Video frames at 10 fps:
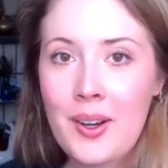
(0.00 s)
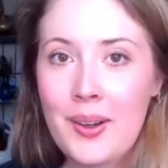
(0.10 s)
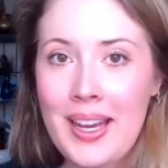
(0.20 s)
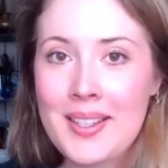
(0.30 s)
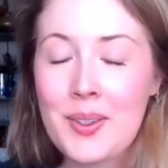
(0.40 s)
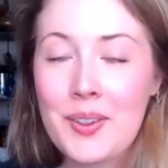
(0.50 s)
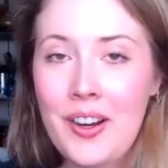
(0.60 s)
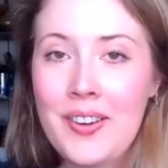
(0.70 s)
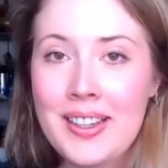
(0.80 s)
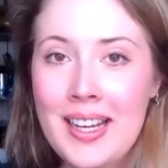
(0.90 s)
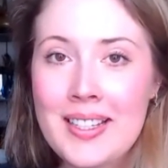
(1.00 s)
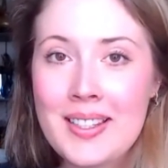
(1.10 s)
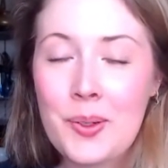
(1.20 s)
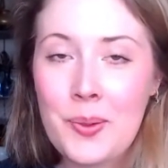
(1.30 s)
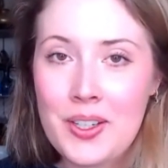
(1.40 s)
Okay, so the very
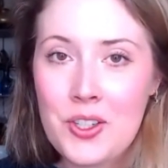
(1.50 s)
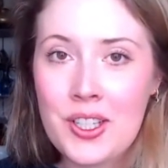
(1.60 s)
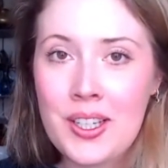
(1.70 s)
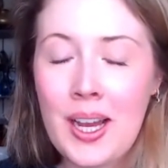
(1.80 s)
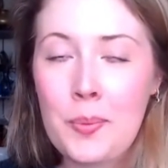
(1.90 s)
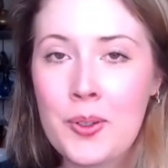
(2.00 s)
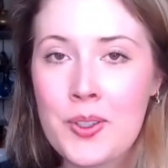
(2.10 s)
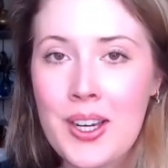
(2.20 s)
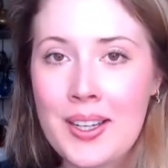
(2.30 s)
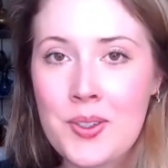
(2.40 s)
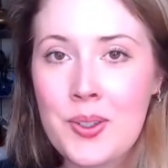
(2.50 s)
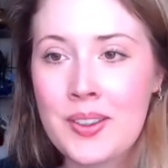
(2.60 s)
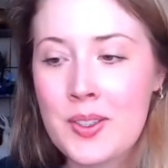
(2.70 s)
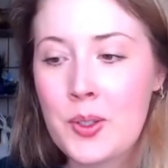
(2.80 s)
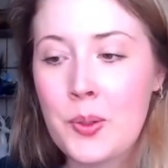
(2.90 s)
last question I'm going to answer in
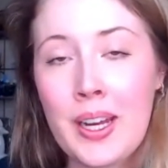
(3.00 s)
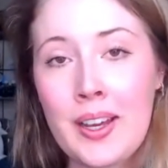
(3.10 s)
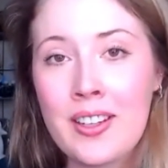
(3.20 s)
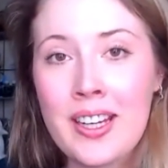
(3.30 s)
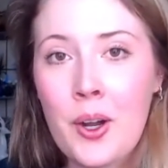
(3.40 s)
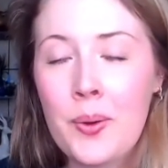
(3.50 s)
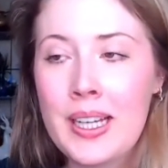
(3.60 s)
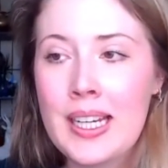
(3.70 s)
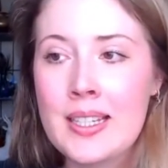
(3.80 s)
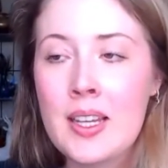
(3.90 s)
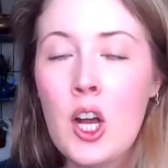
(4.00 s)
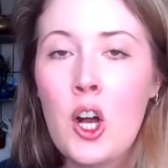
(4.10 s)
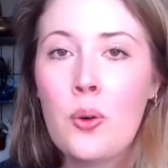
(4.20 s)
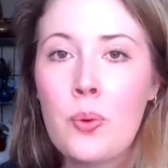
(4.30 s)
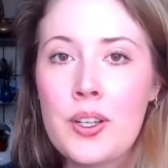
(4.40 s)
this Q&A video, it is,
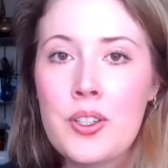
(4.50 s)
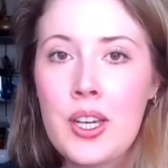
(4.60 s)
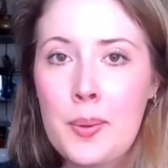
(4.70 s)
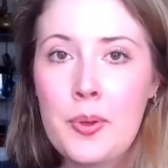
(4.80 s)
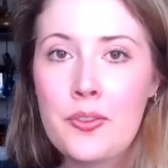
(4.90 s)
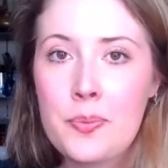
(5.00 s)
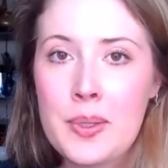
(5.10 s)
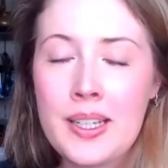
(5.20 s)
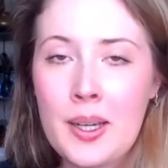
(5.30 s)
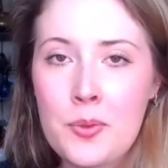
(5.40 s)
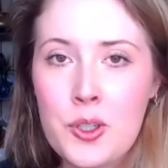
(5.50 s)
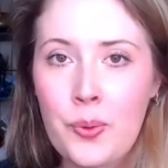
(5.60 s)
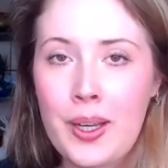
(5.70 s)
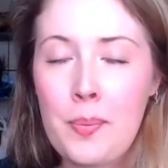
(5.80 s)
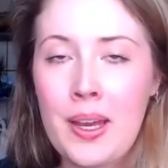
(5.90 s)
what type of medium do you
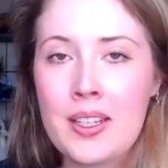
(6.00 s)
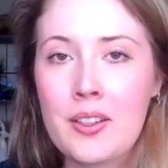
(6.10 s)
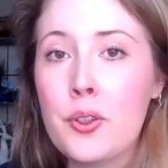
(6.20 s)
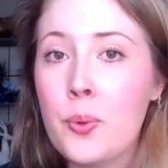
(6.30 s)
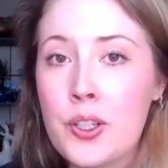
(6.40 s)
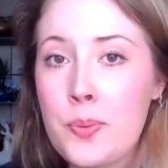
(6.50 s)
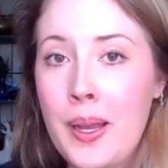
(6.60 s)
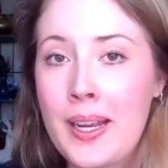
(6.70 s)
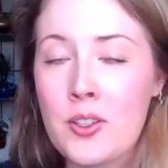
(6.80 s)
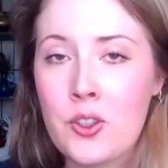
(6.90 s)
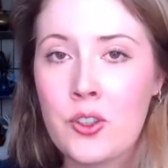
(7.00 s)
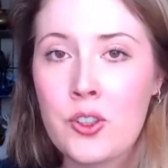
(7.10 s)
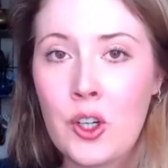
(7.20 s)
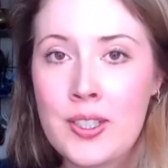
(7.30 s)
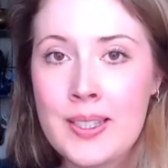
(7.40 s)
recommend if you want to paint
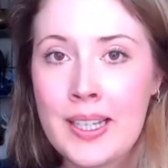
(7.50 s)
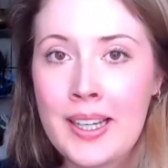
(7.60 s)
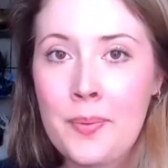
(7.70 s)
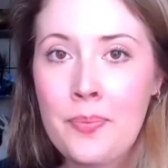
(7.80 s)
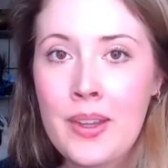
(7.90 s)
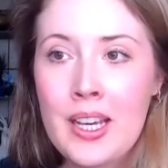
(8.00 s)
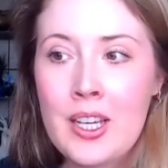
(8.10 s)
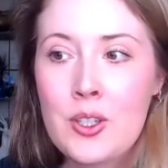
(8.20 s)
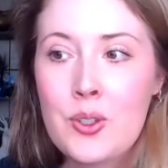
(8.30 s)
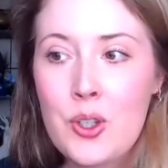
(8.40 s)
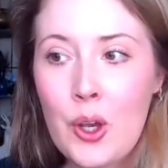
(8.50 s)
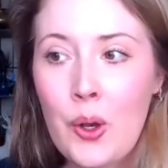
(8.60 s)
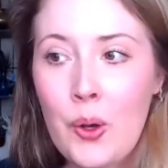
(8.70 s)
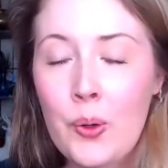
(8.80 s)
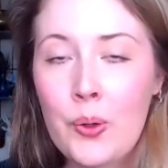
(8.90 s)
non-toxic?
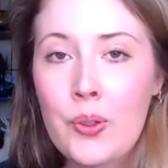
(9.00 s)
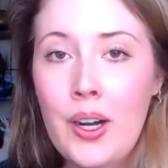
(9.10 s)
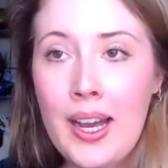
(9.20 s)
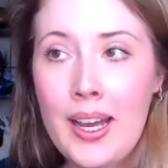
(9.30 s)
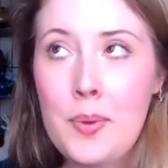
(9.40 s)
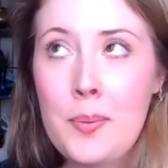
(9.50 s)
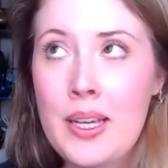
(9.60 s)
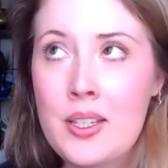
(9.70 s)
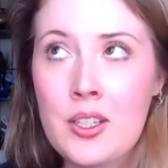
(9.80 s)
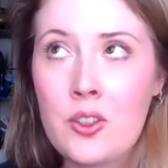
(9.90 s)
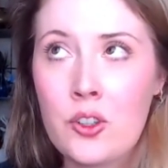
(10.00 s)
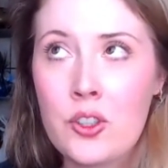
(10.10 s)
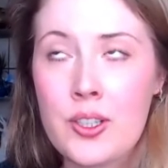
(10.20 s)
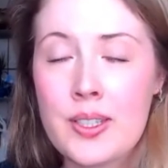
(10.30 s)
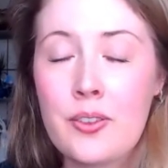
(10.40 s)
So I have been painting
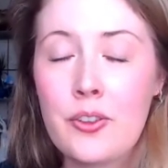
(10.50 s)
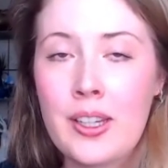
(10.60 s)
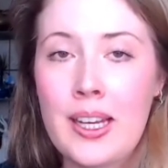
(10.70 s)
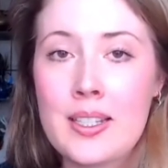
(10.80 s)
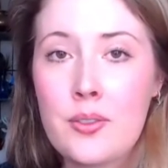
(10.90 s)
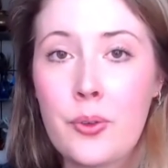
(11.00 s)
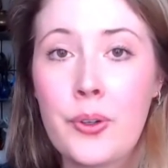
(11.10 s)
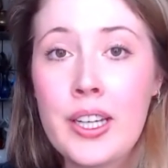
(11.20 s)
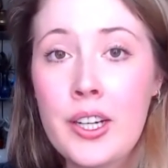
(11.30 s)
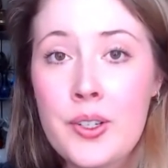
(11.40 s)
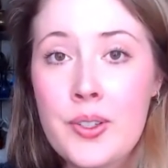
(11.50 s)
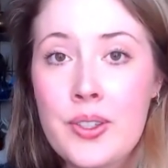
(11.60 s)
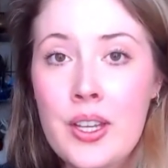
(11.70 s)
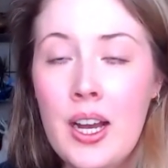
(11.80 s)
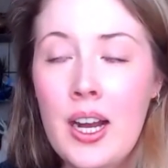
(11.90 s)
non-toxic for the last 4
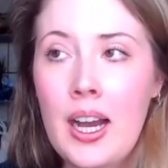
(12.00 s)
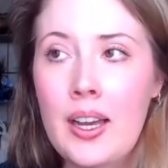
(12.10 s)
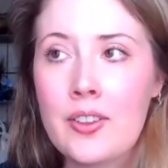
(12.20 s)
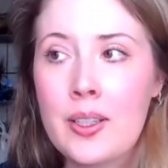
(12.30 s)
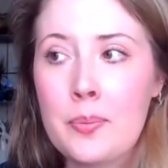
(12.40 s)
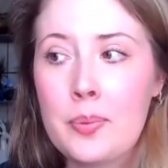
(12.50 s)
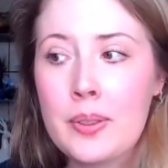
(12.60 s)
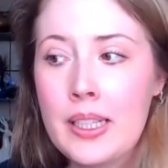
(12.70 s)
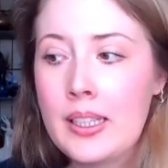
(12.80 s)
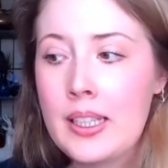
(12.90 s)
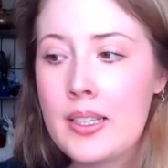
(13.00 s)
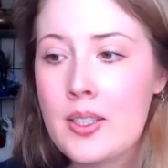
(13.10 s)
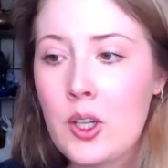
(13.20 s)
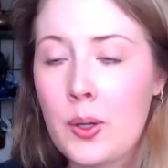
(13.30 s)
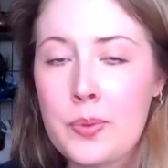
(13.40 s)
years. I've completely
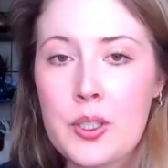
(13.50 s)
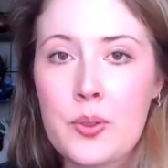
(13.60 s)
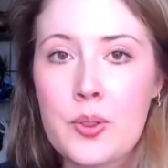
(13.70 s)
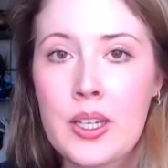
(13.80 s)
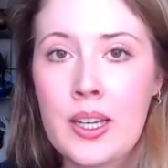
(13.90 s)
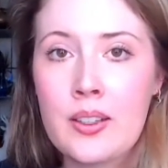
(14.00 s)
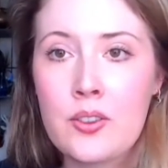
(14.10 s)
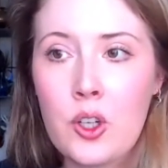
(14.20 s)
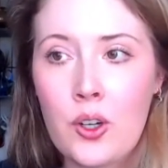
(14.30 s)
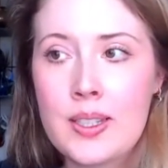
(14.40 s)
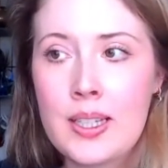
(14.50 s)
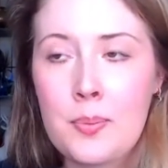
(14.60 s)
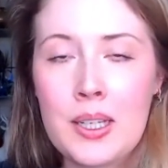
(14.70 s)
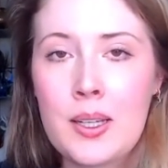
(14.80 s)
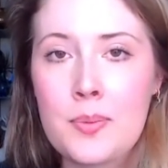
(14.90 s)
stopped using toxic
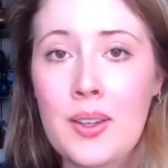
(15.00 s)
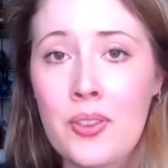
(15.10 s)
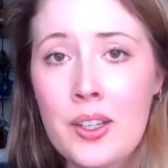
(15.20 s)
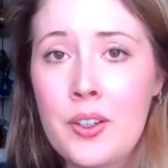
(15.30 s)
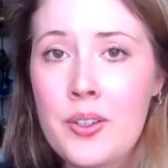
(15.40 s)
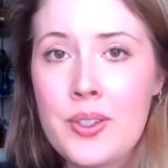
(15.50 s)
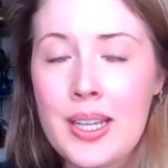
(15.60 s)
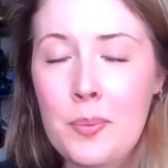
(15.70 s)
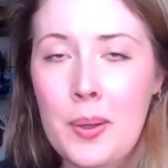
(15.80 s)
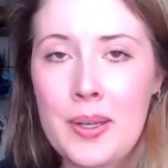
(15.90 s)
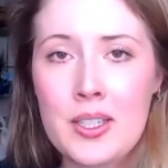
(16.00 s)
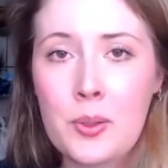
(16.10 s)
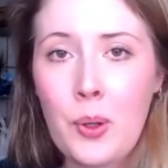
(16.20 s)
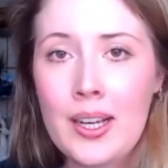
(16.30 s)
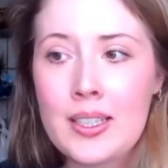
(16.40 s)
mediums and thinners in my
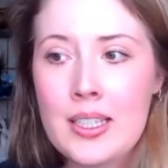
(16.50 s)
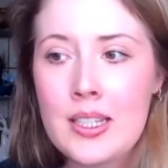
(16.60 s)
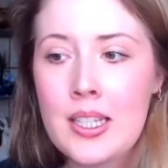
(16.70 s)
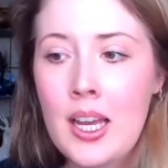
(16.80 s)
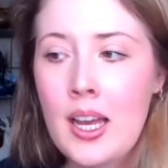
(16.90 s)
painting practice.